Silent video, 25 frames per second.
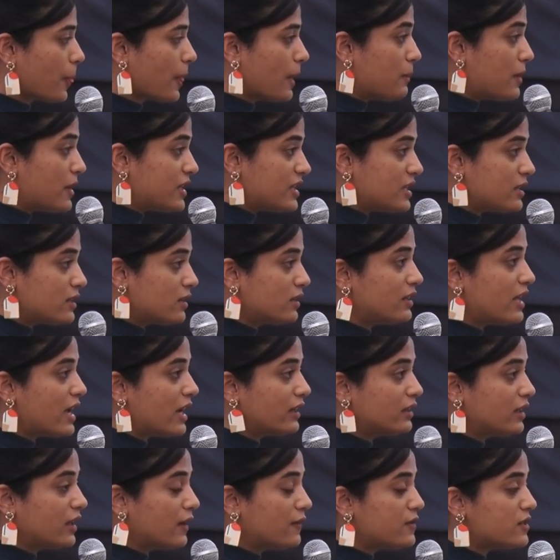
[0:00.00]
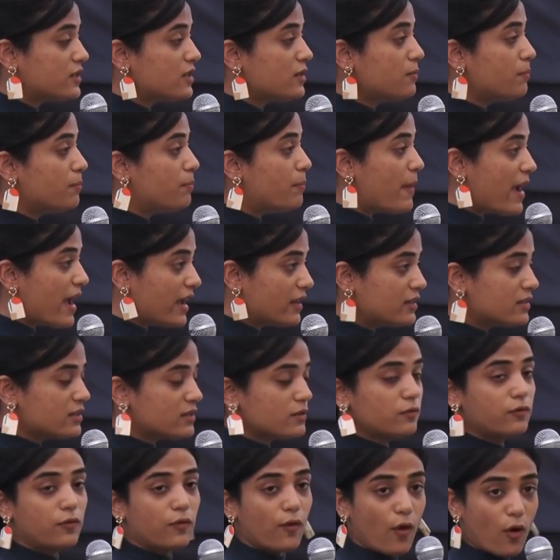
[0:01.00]
material that gives the best
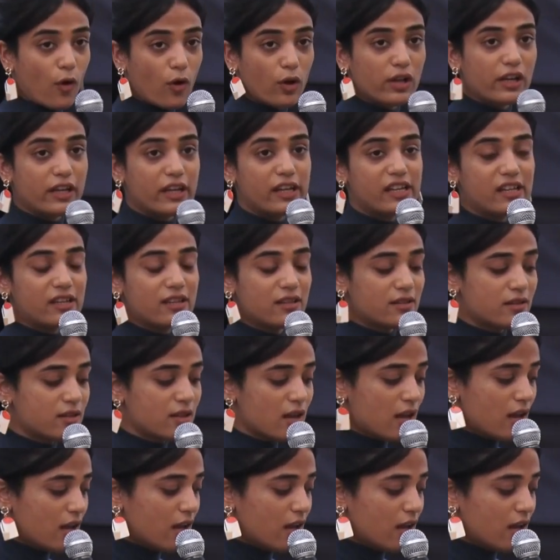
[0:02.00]
fall is